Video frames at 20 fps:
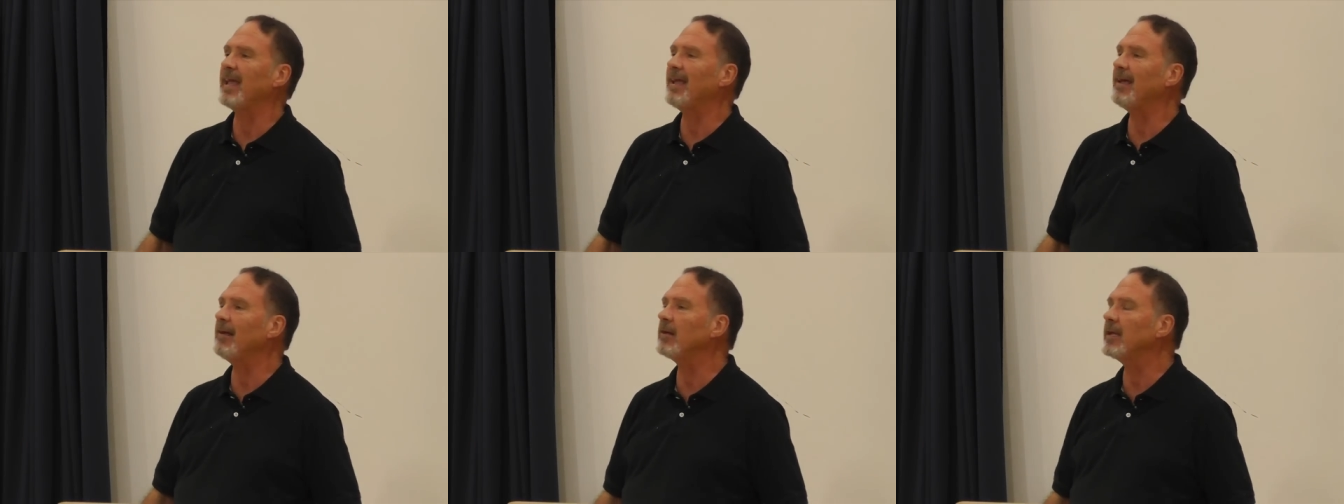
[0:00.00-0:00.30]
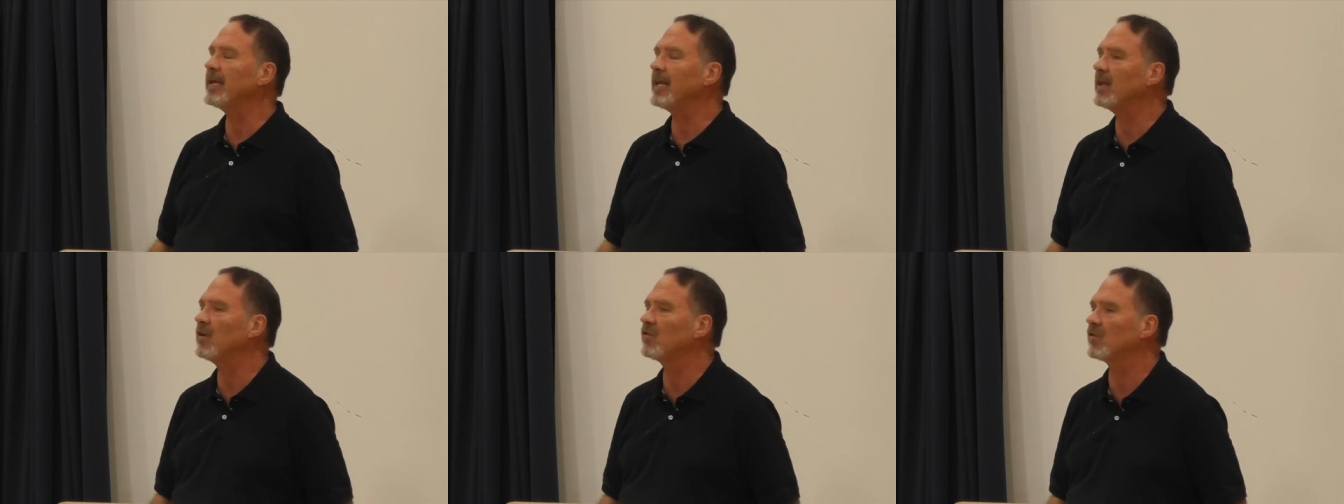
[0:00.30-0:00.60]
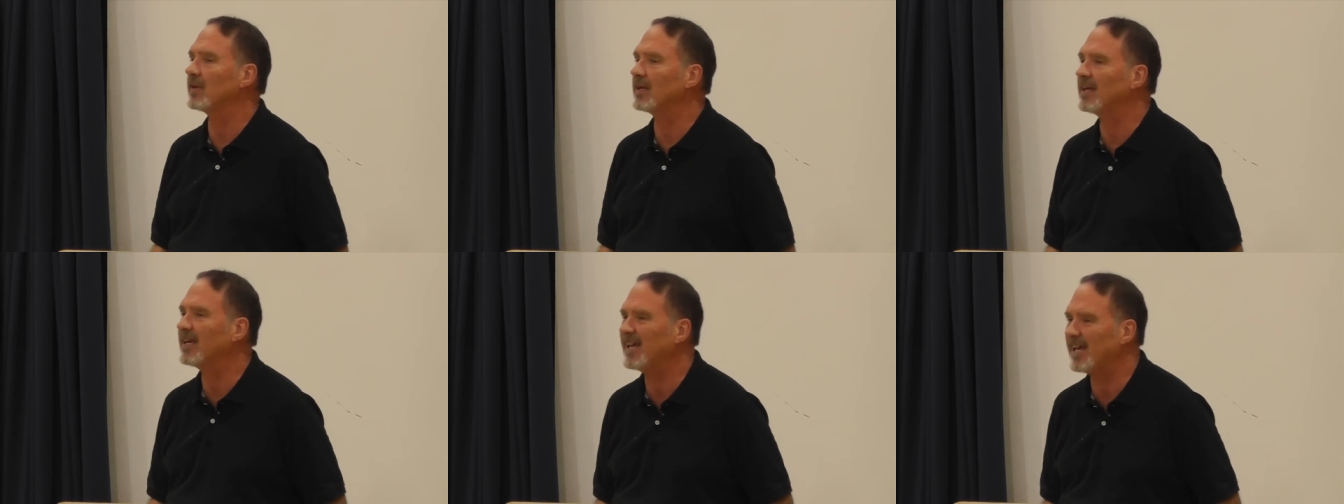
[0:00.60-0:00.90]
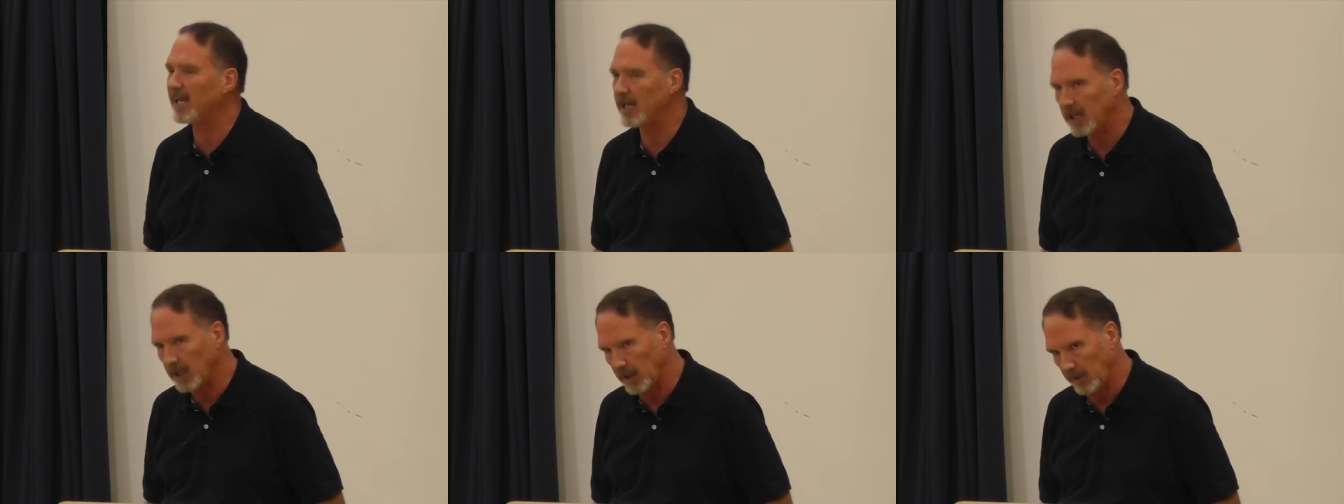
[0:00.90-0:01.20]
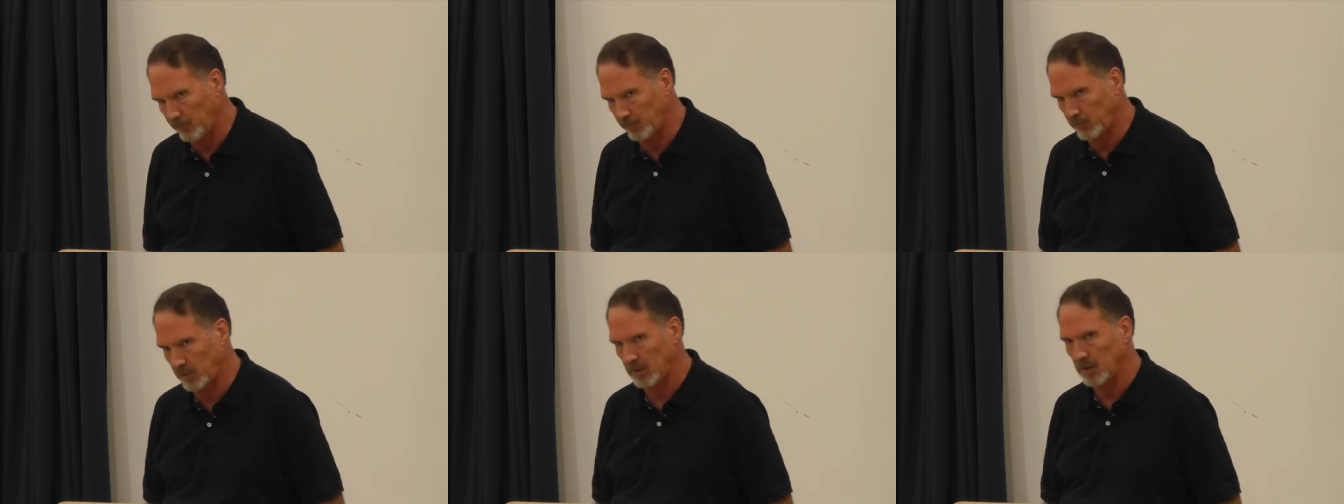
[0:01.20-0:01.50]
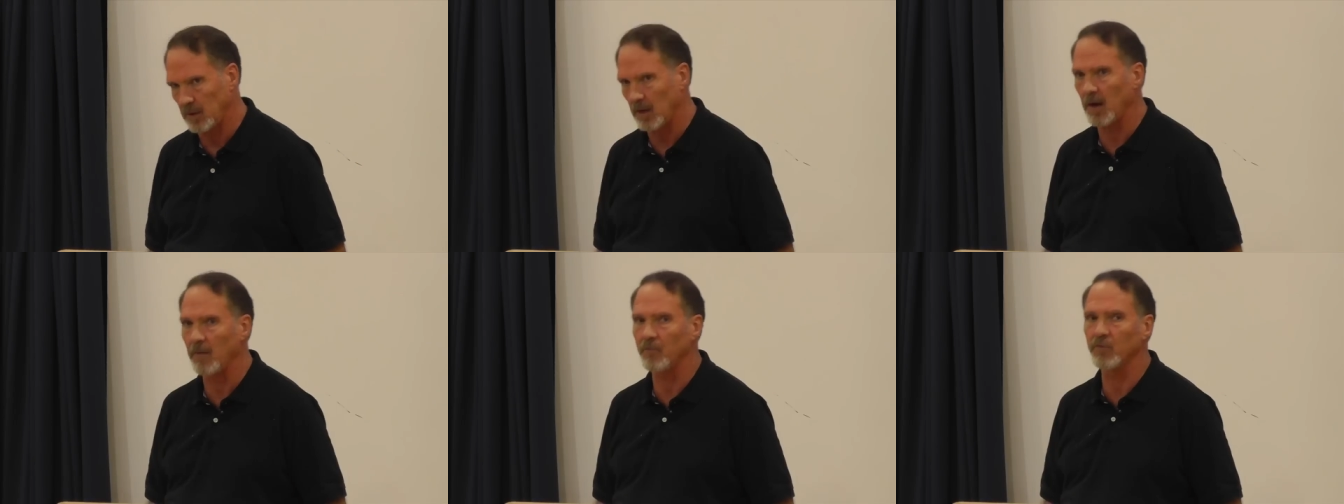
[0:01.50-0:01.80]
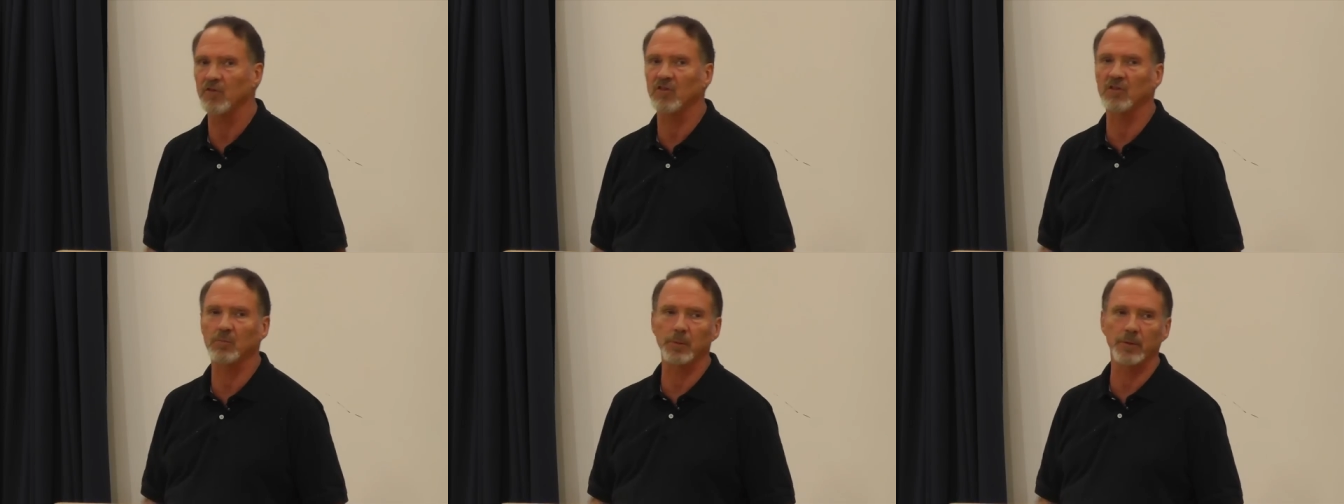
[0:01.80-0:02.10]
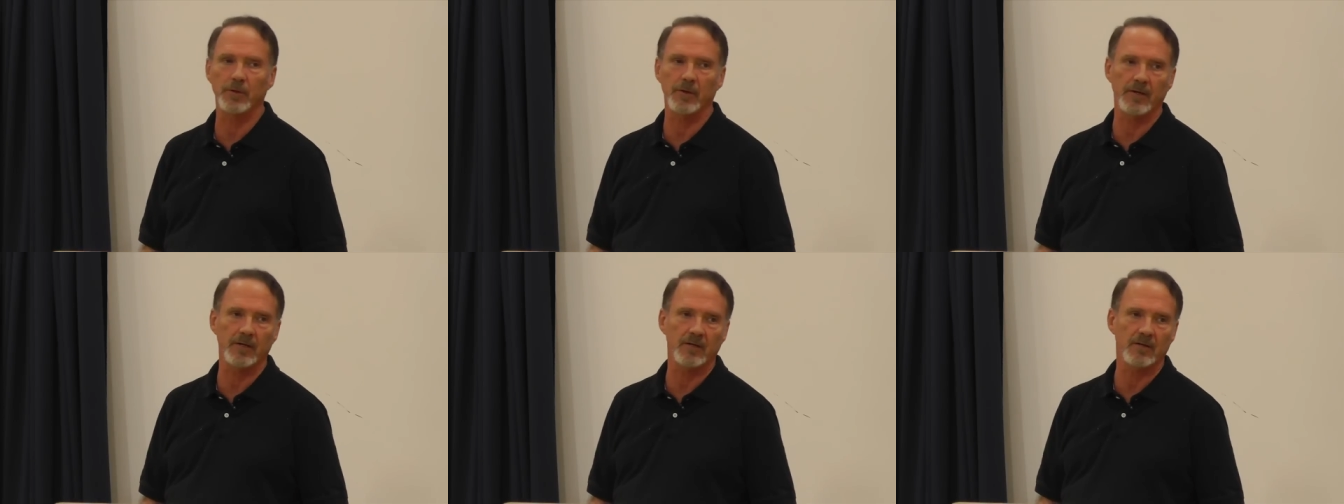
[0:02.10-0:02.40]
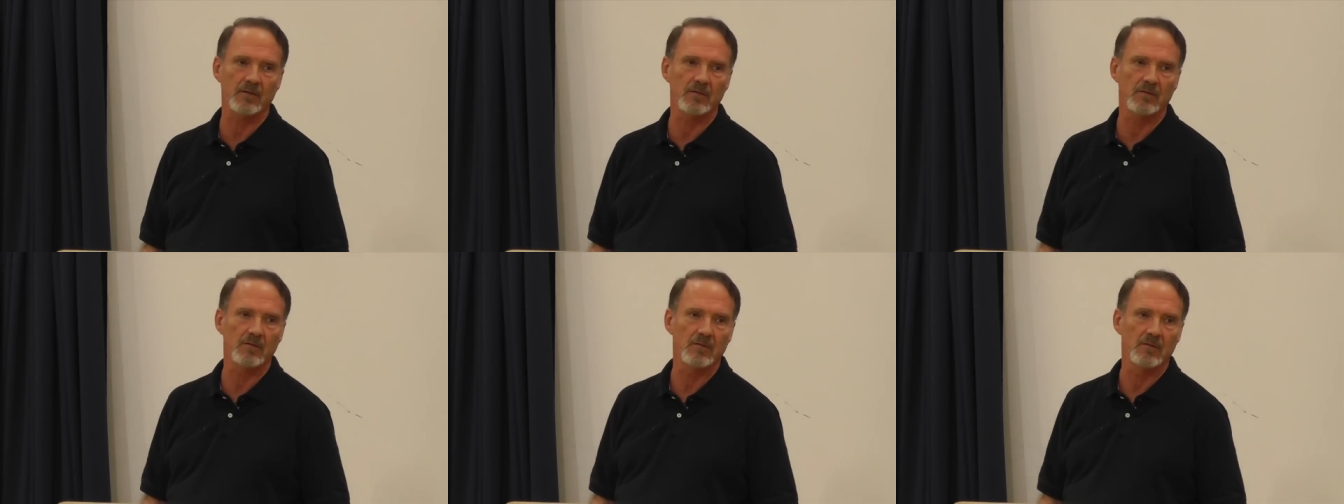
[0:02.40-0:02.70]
healing is a gift of the Spirit.